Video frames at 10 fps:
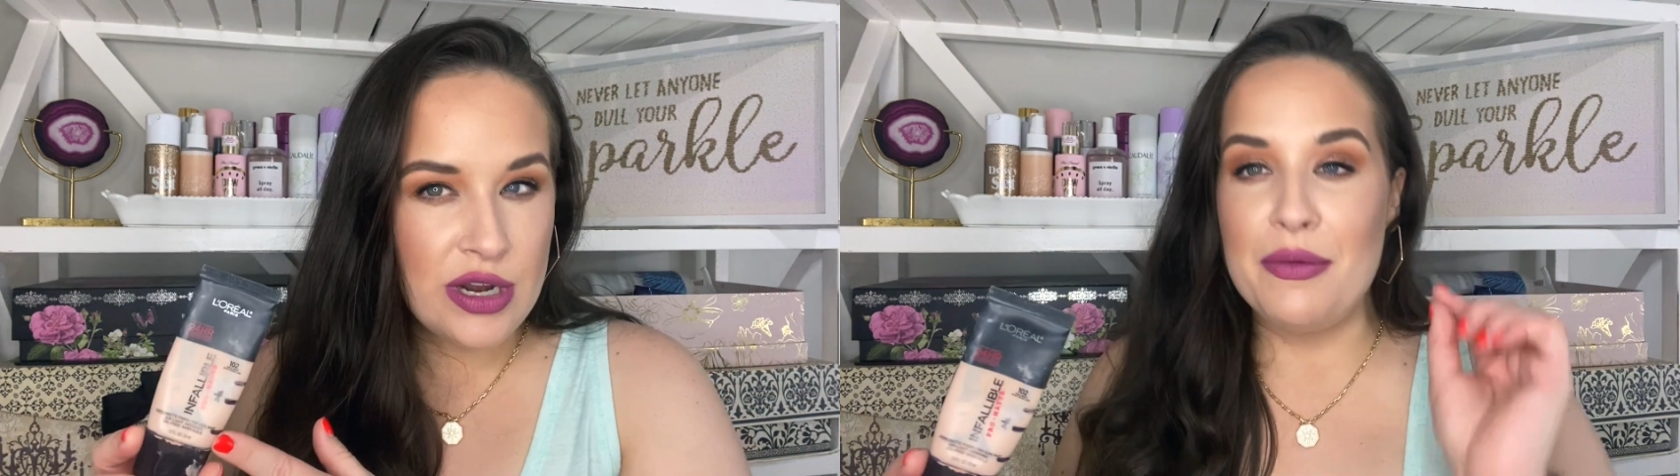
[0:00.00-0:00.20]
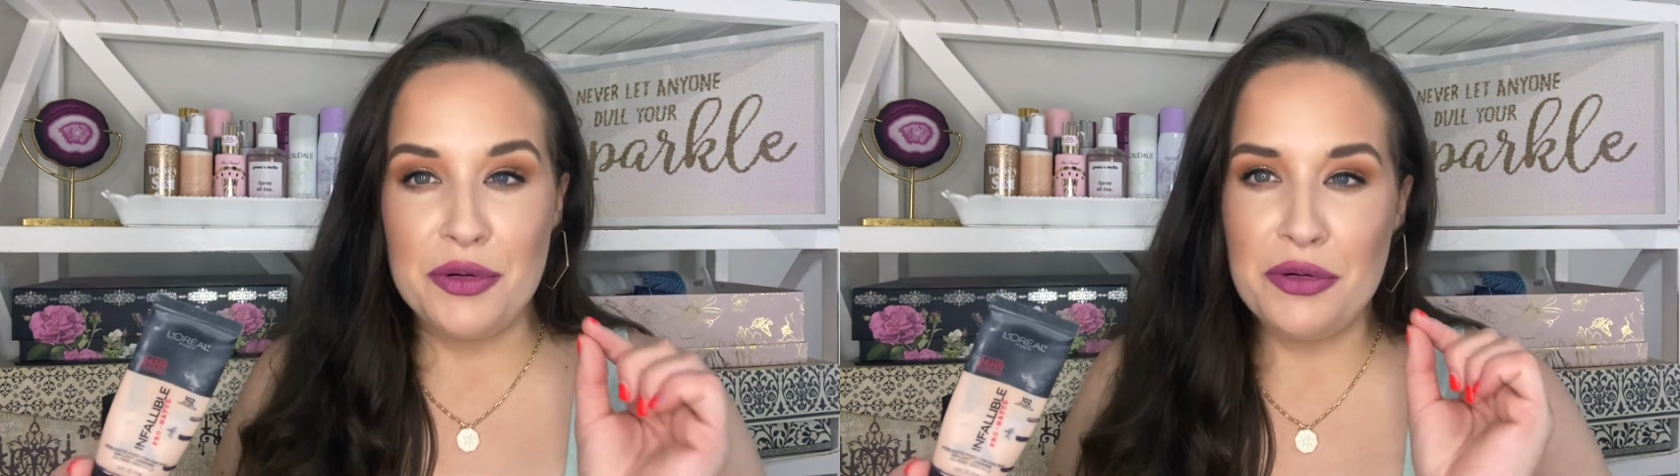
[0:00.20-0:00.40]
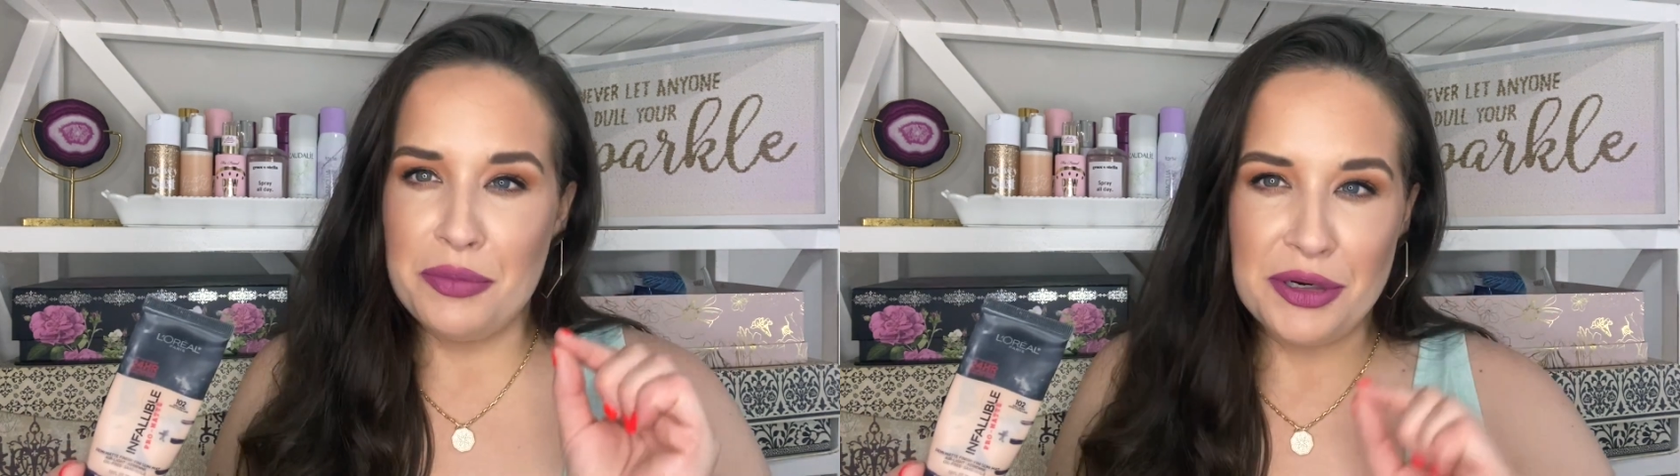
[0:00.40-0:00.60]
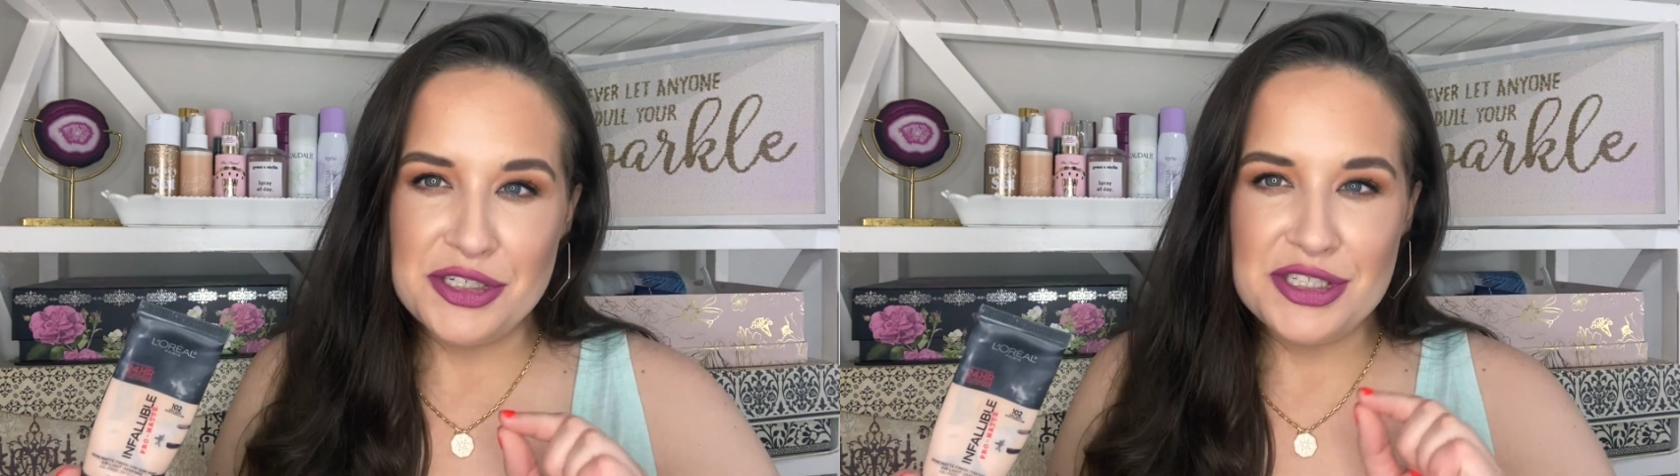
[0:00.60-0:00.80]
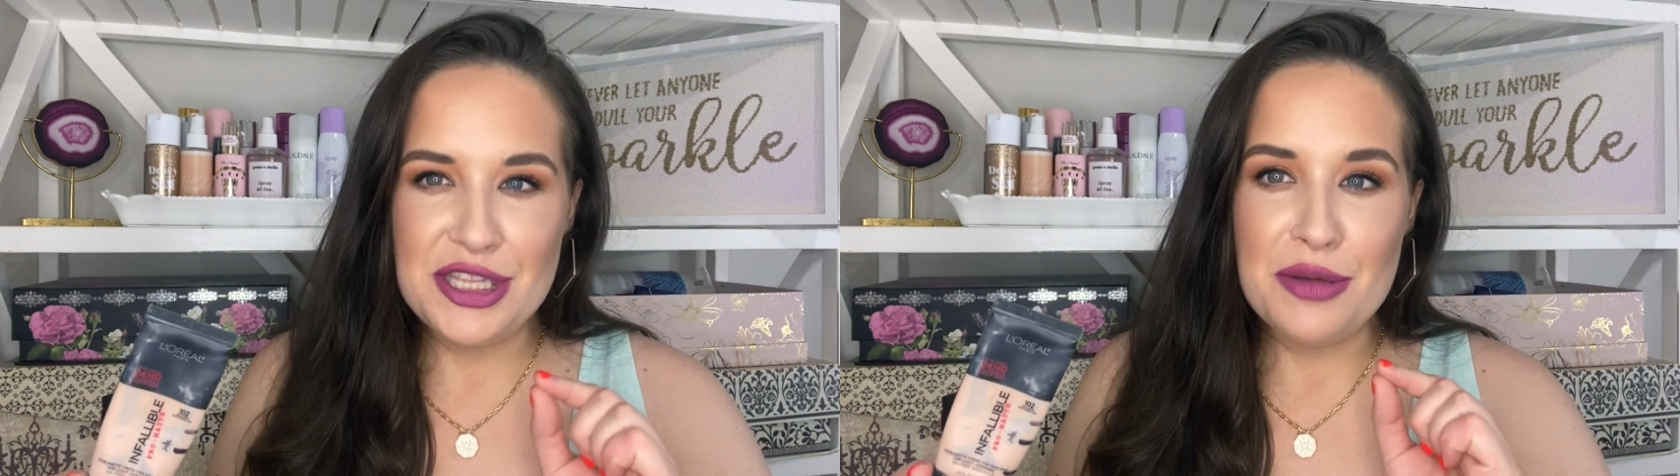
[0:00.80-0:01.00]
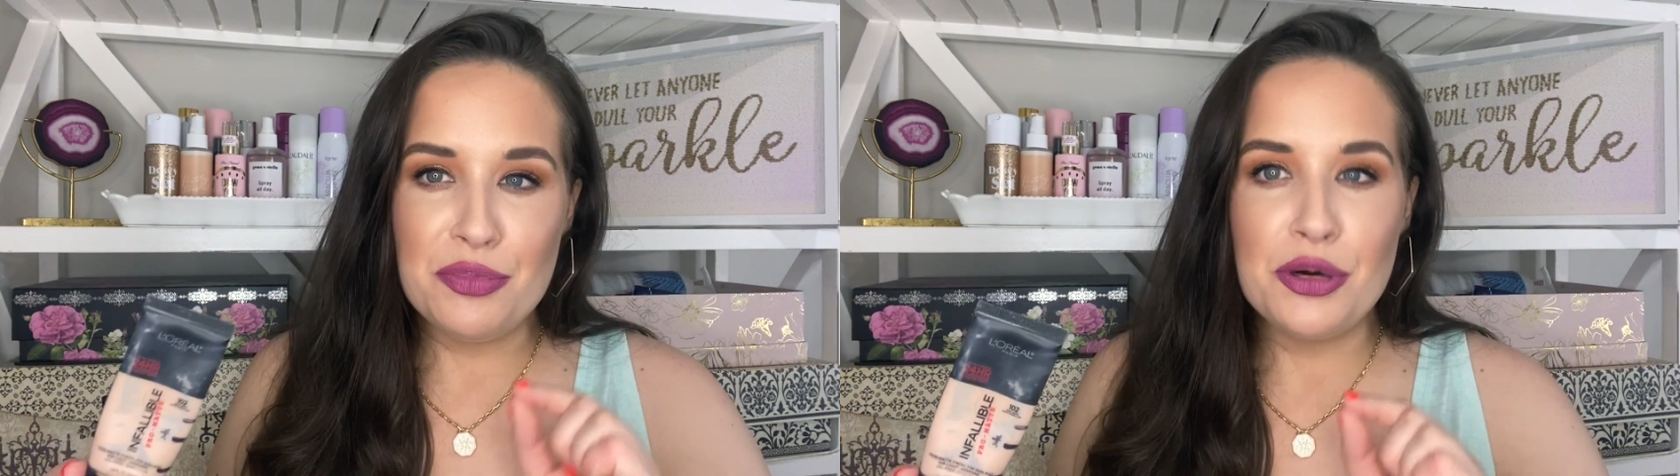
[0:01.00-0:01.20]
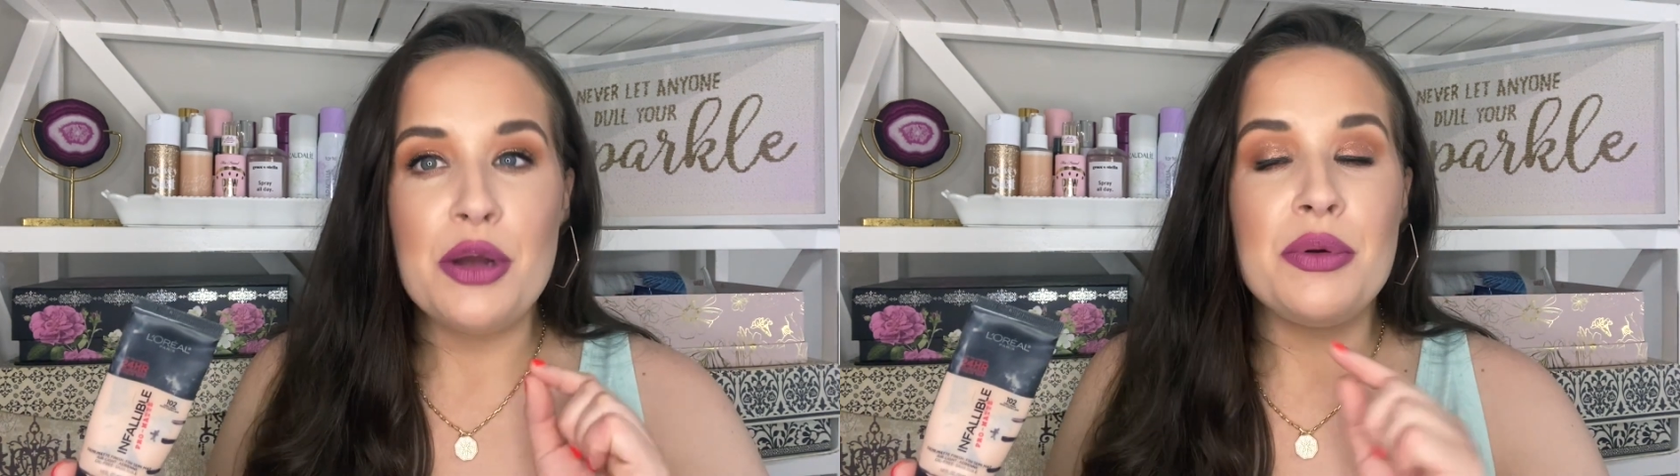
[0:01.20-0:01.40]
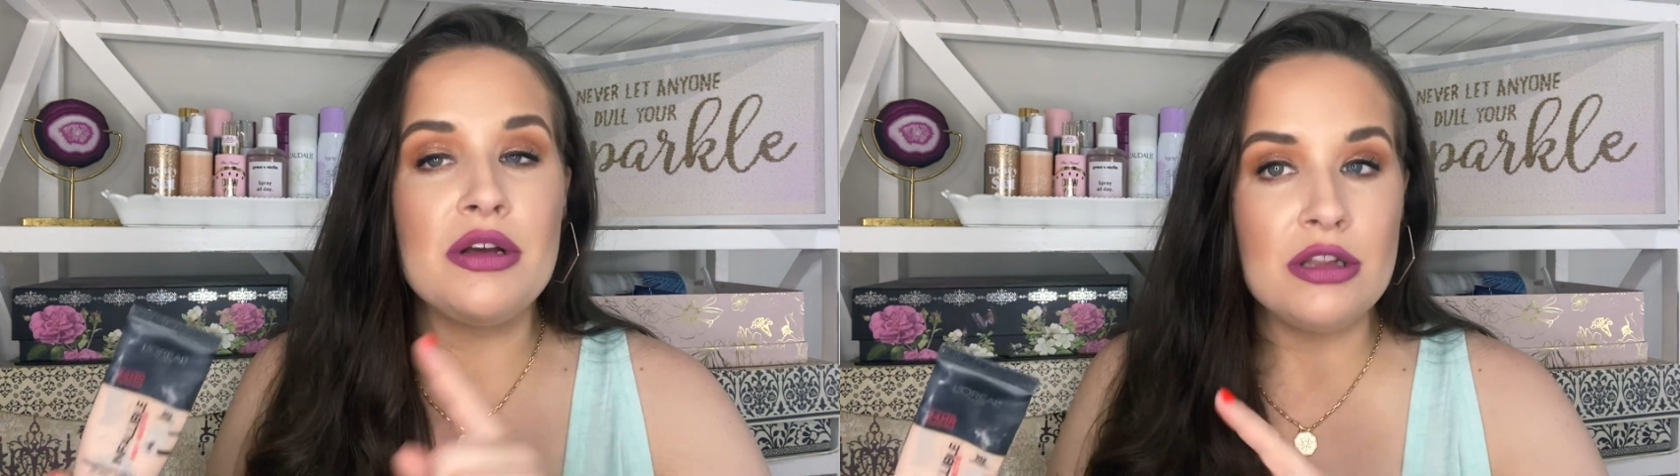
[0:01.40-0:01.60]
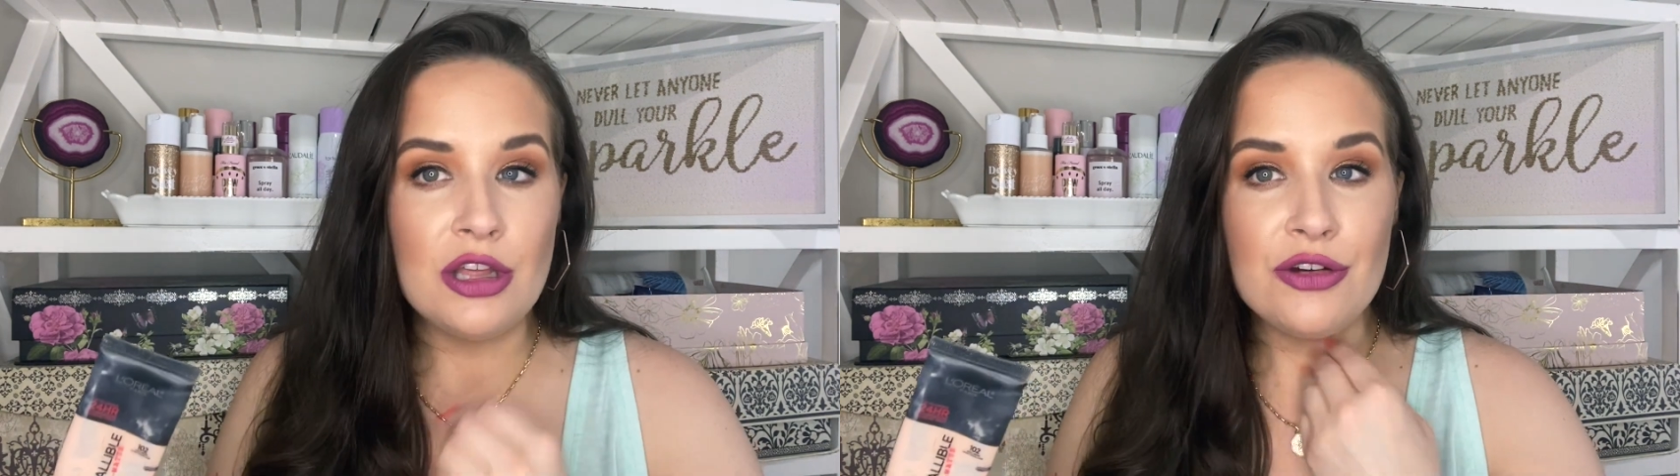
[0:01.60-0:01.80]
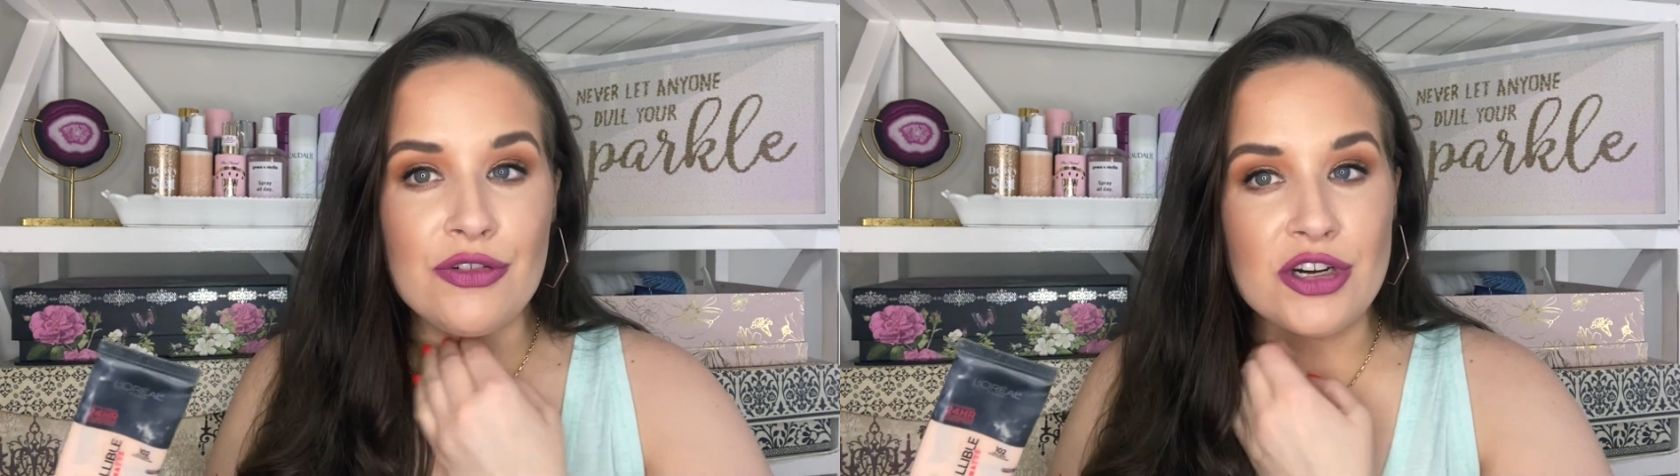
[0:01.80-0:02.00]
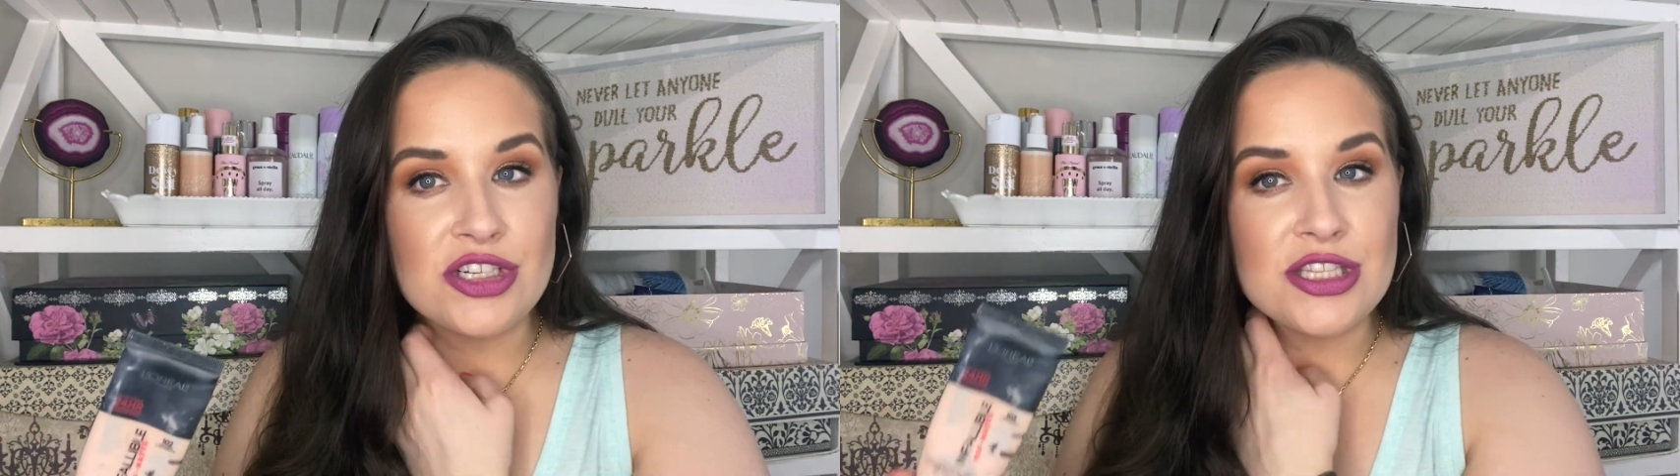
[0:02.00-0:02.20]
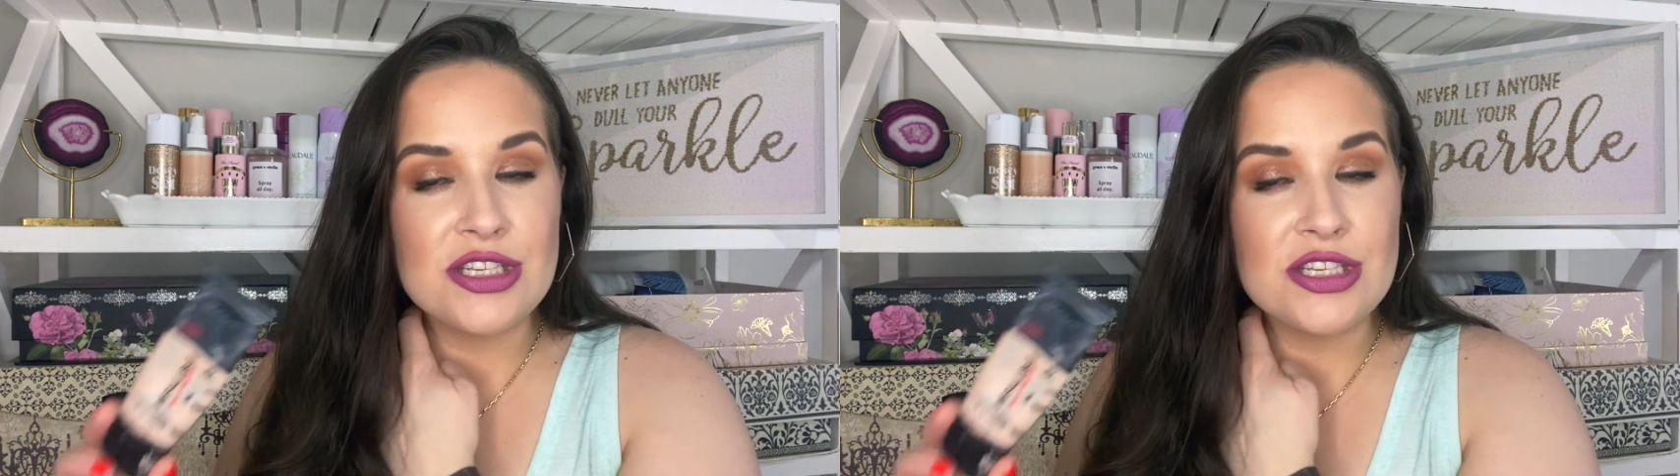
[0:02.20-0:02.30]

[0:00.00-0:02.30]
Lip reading: I would repurchase the Pro Glow version.